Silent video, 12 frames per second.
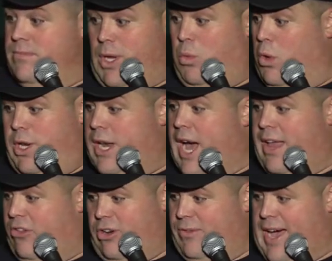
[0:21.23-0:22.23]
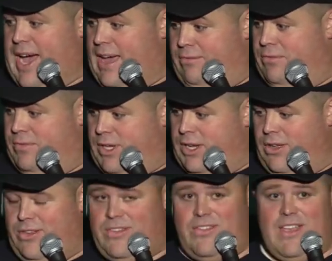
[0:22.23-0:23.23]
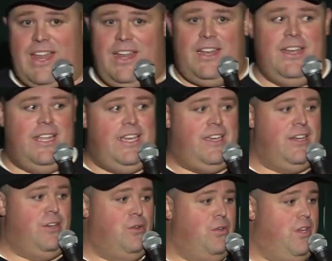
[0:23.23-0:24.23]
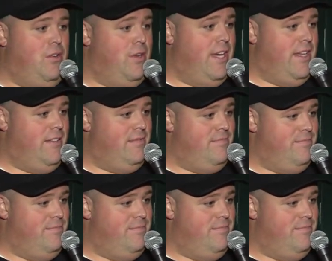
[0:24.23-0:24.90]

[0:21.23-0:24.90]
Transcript: It would not survive. You know, this is not a NICU unit.